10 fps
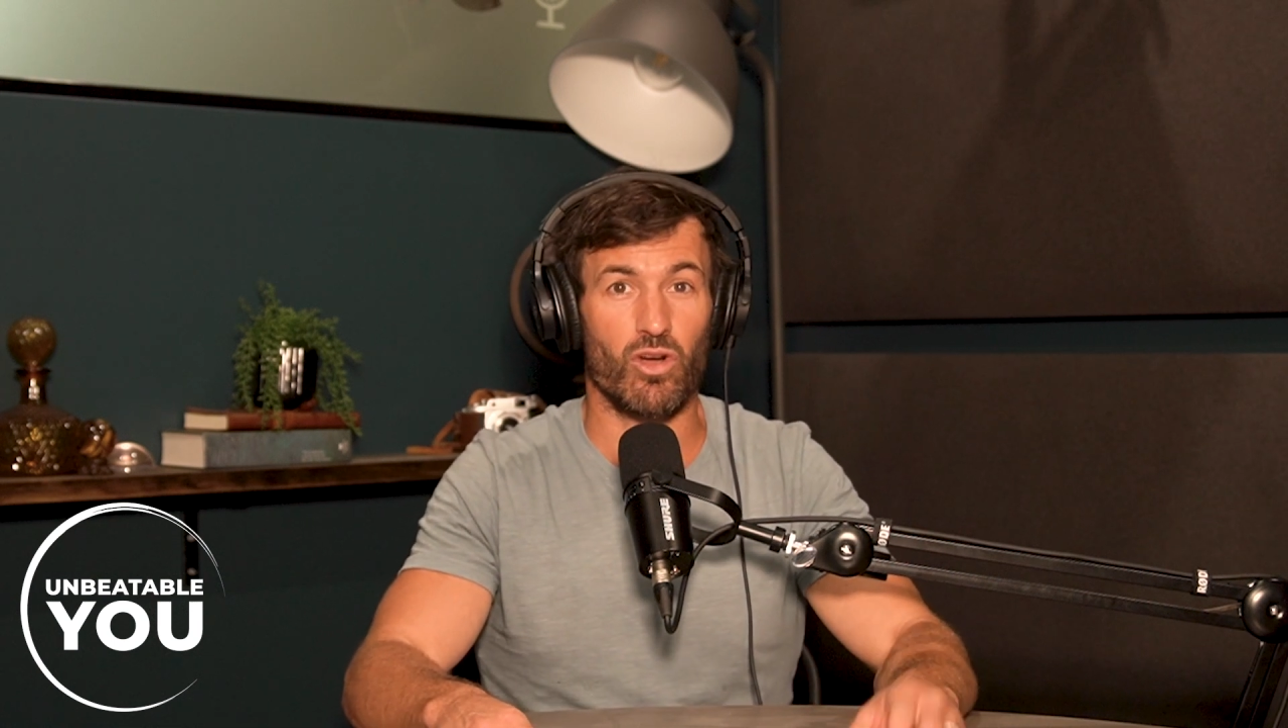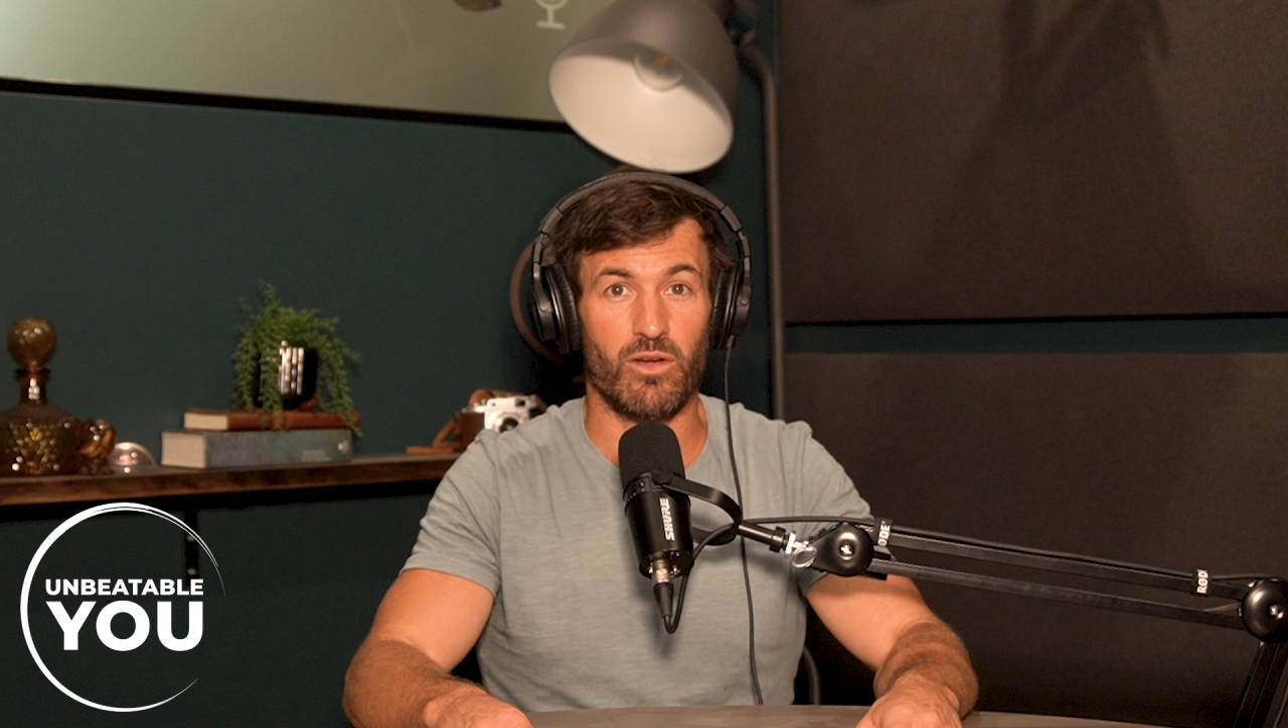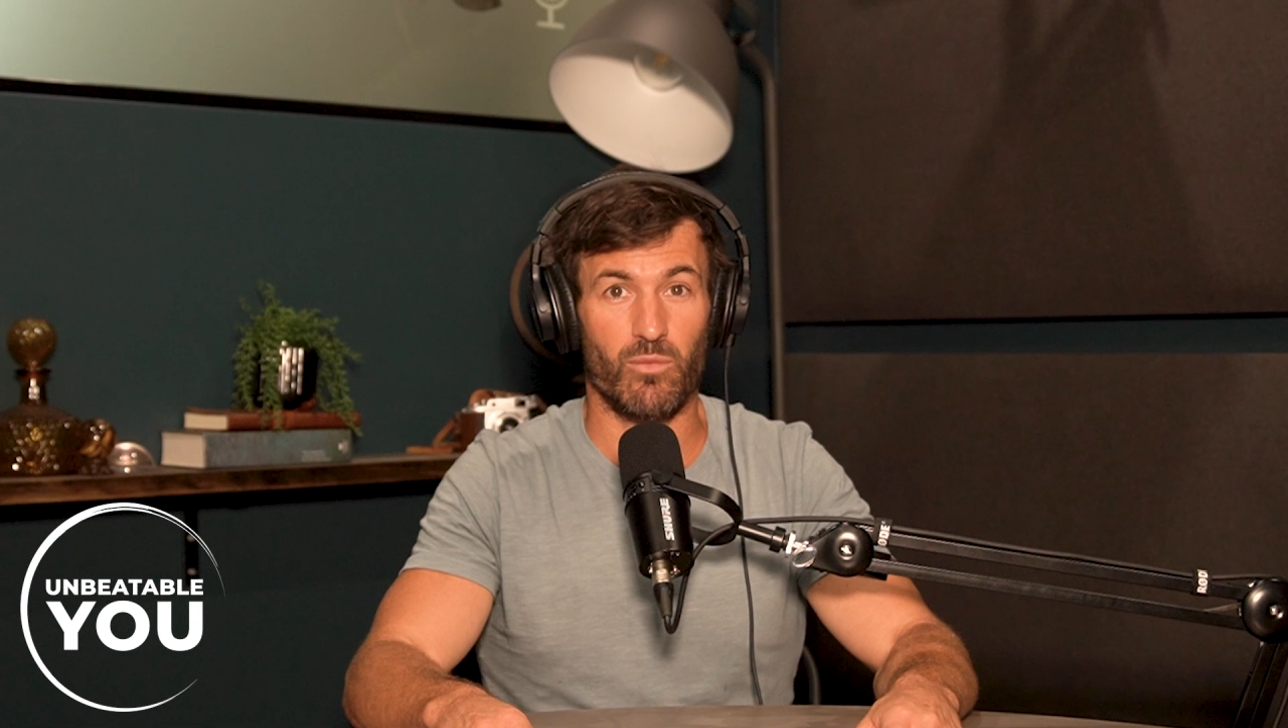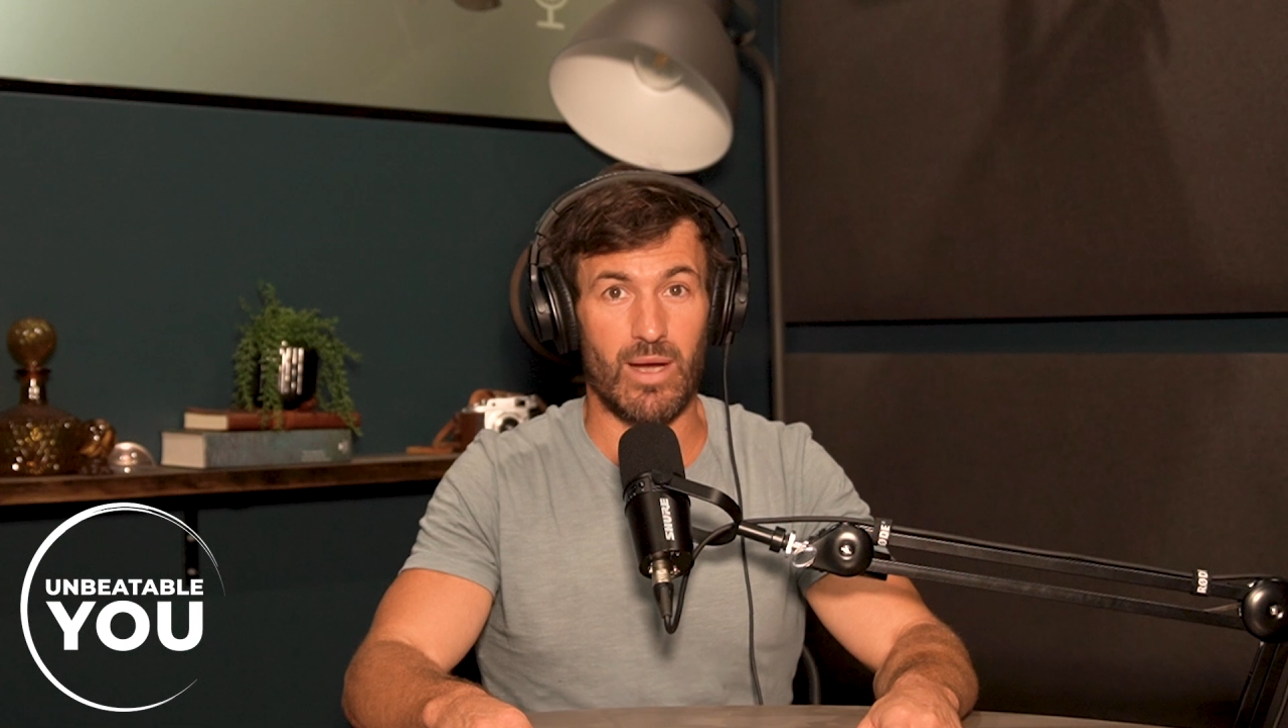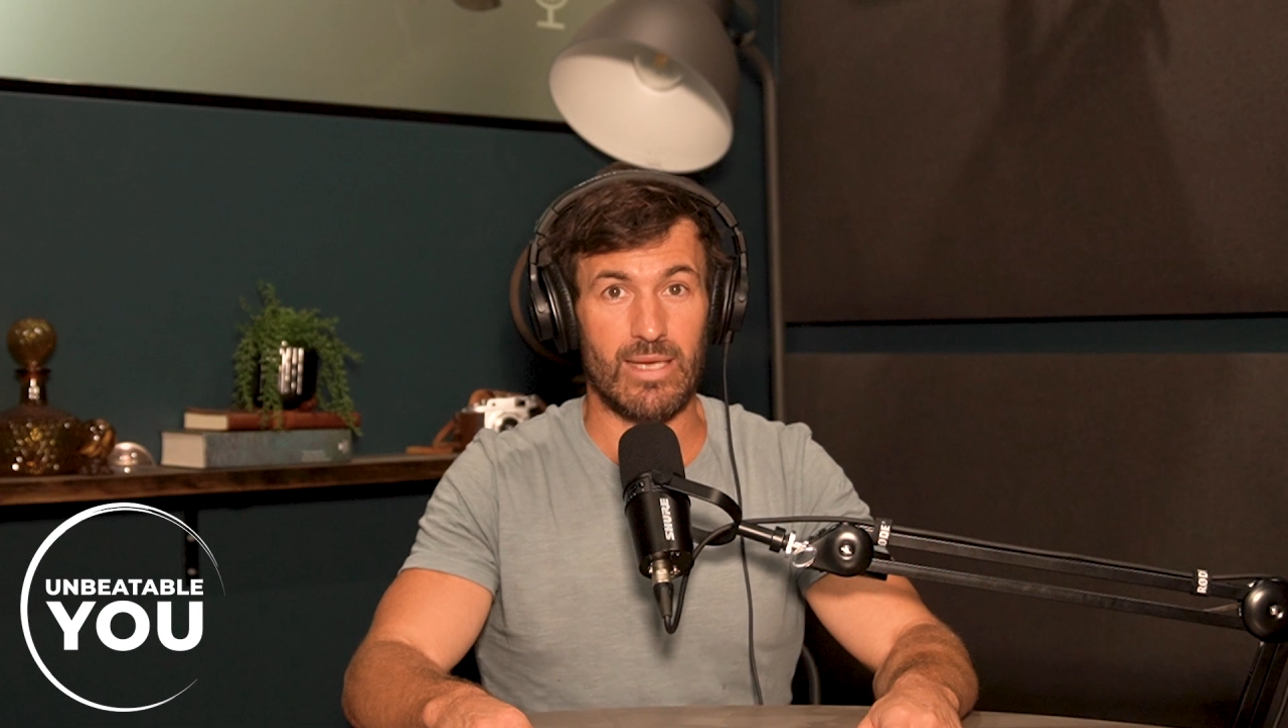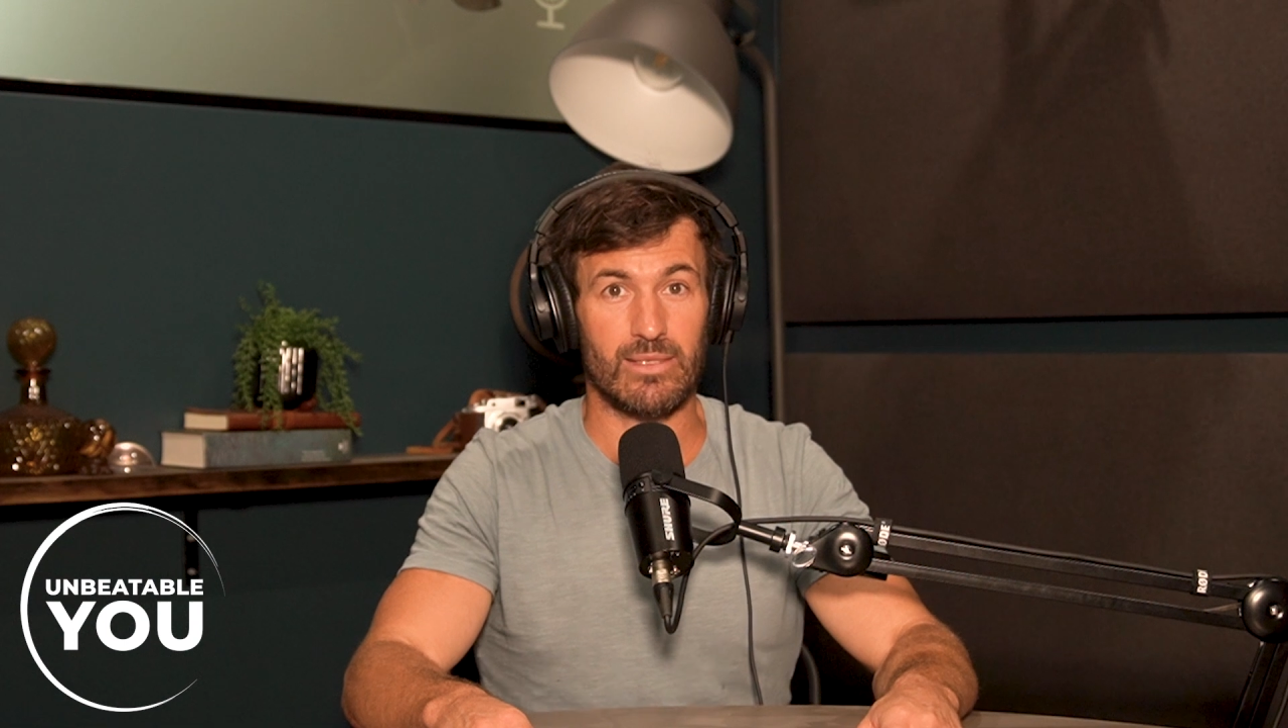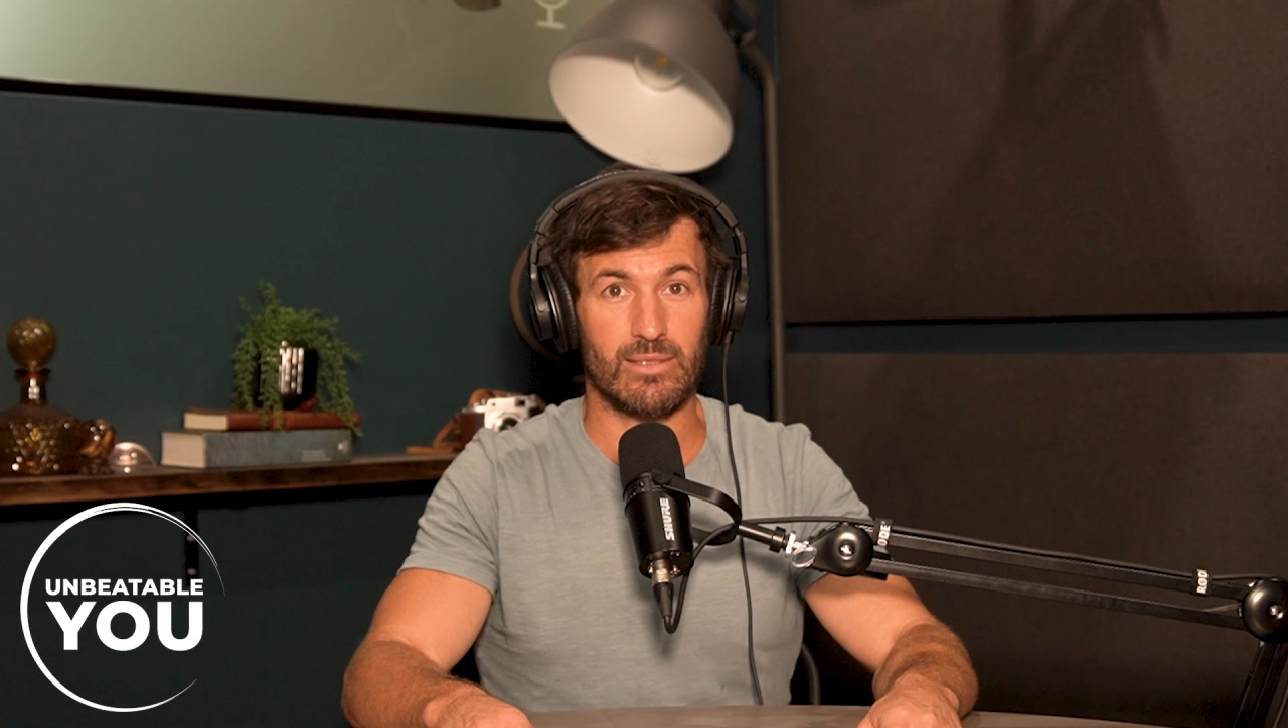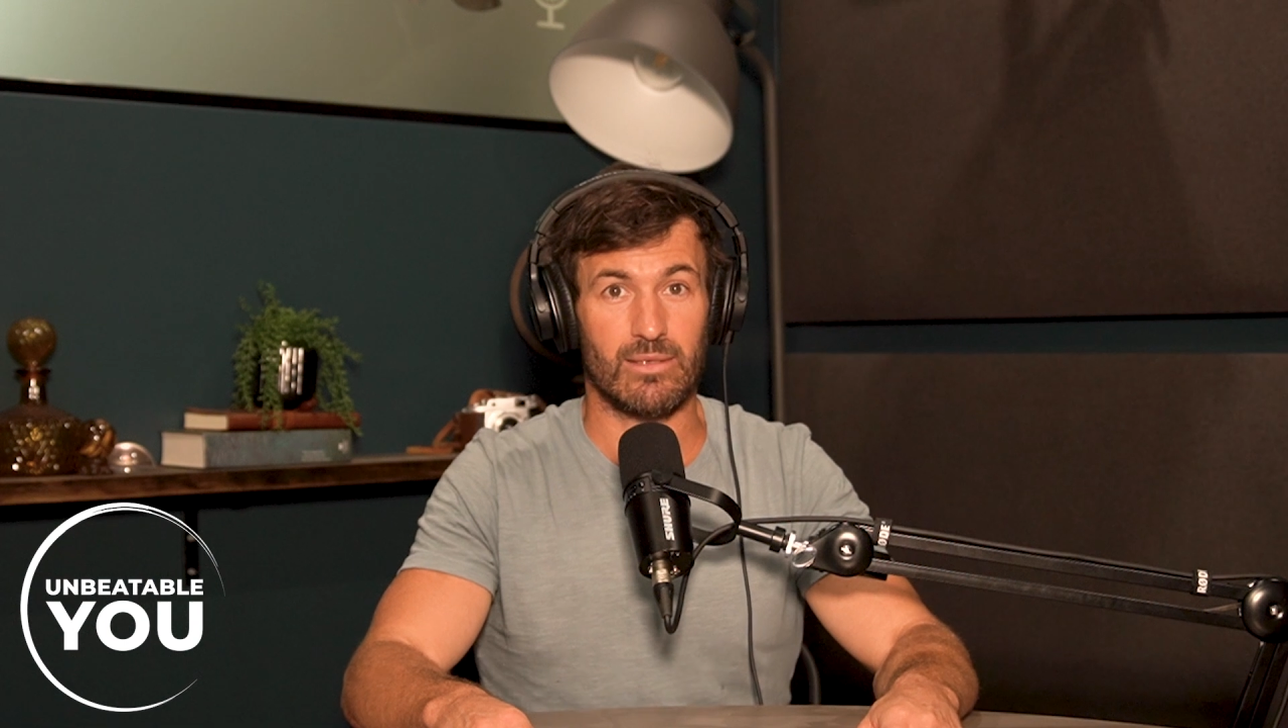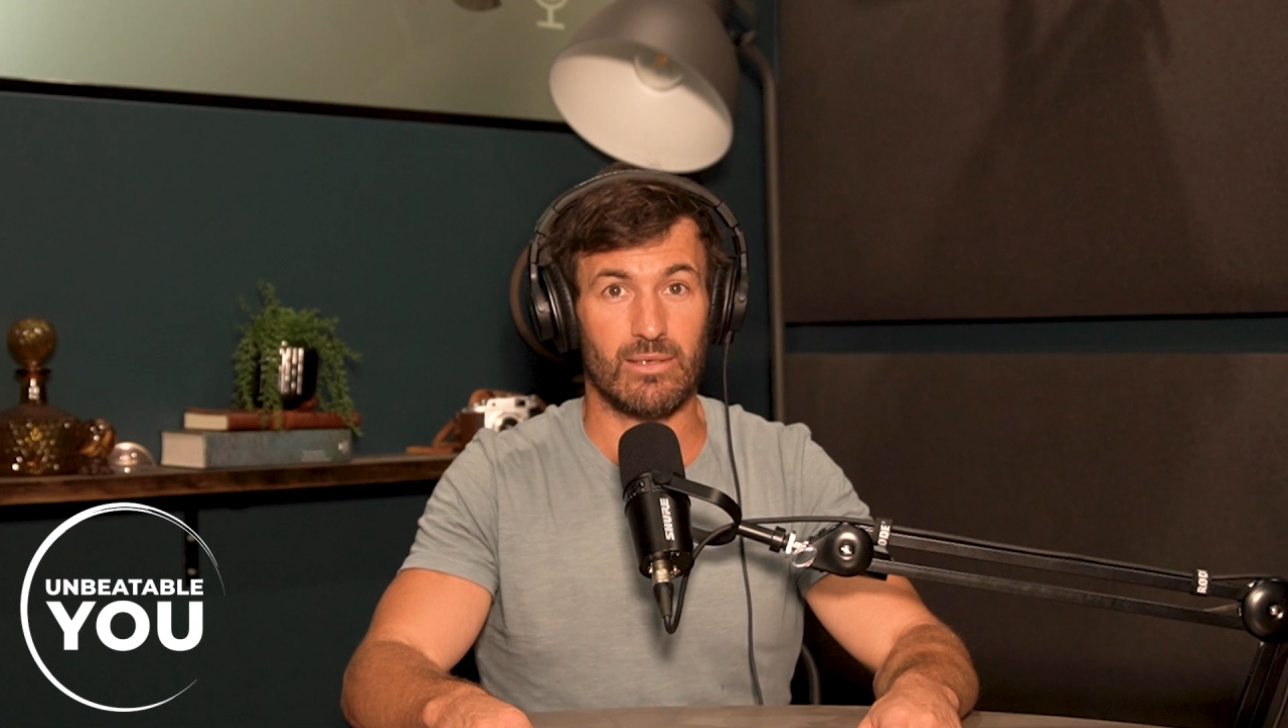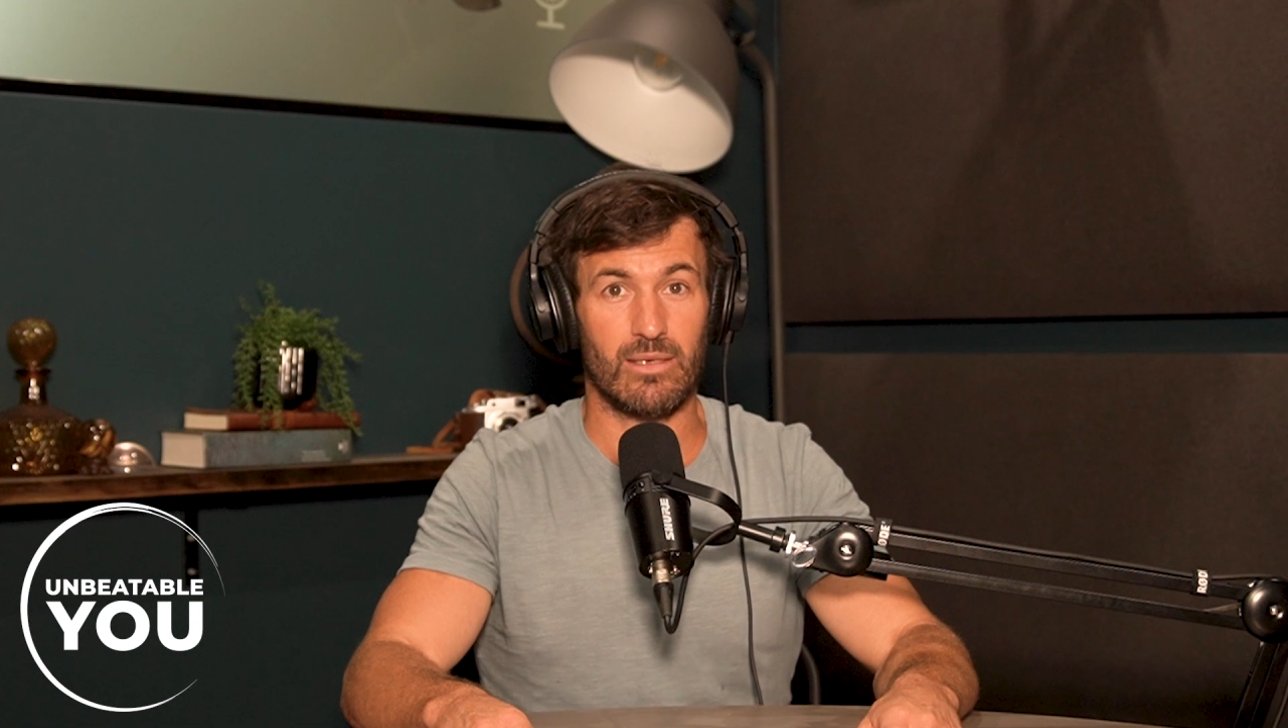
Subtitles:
kind of ways.